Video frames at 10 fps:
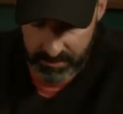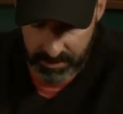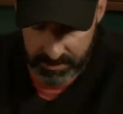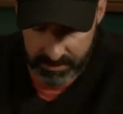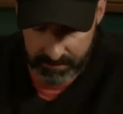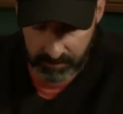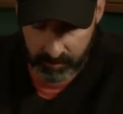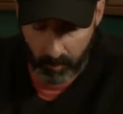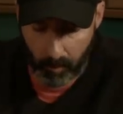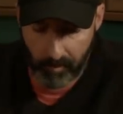because,
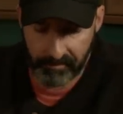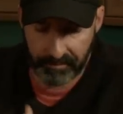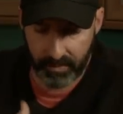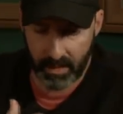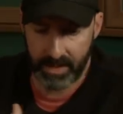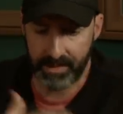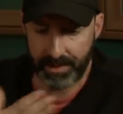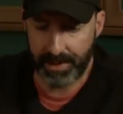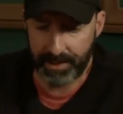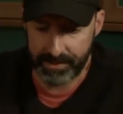as a
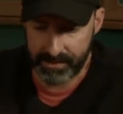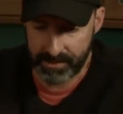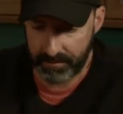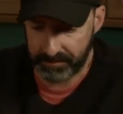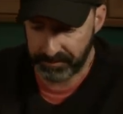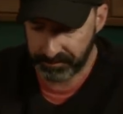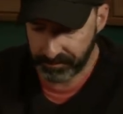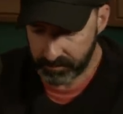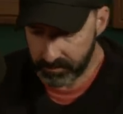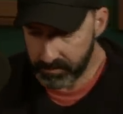guest,
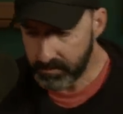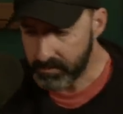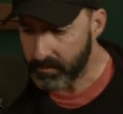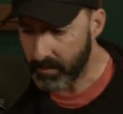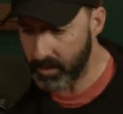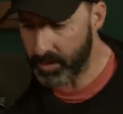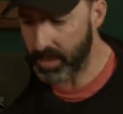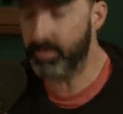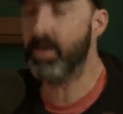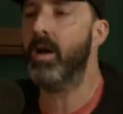you
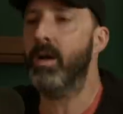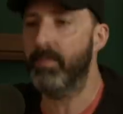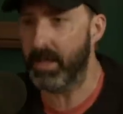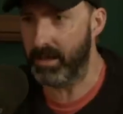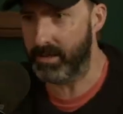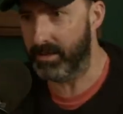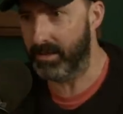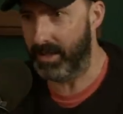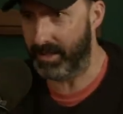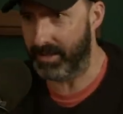kind of come in
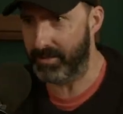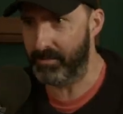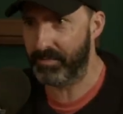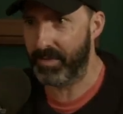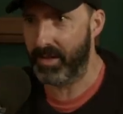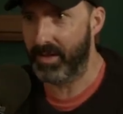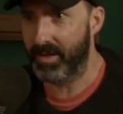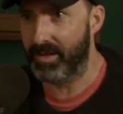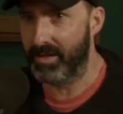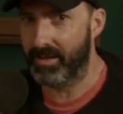like
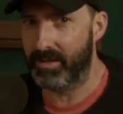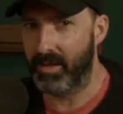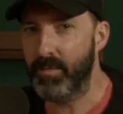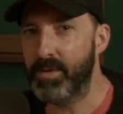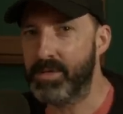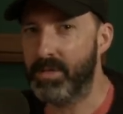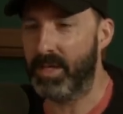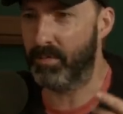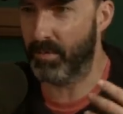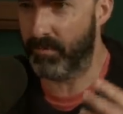almost
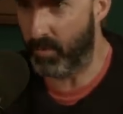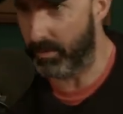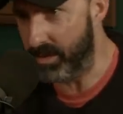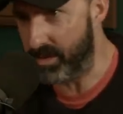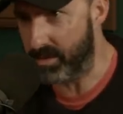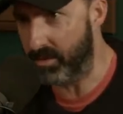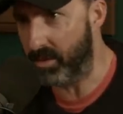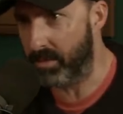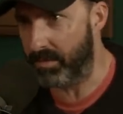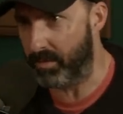in a performance, a
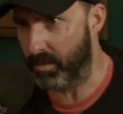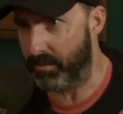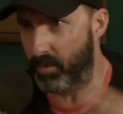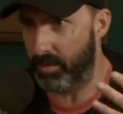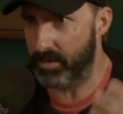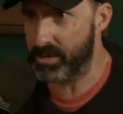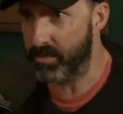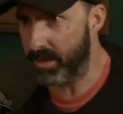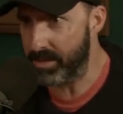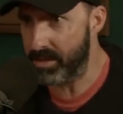little bit of a performance
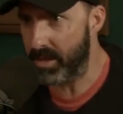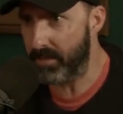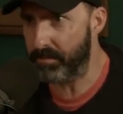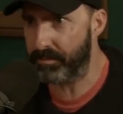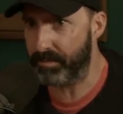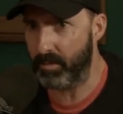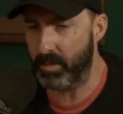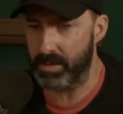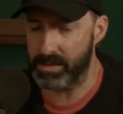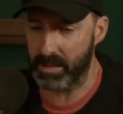mindset. Sure.
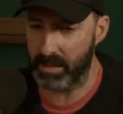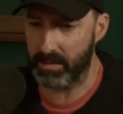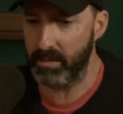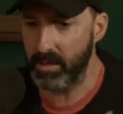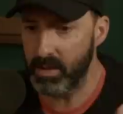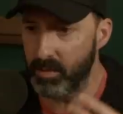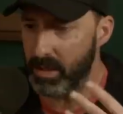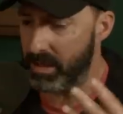Where it's like, you know, you want to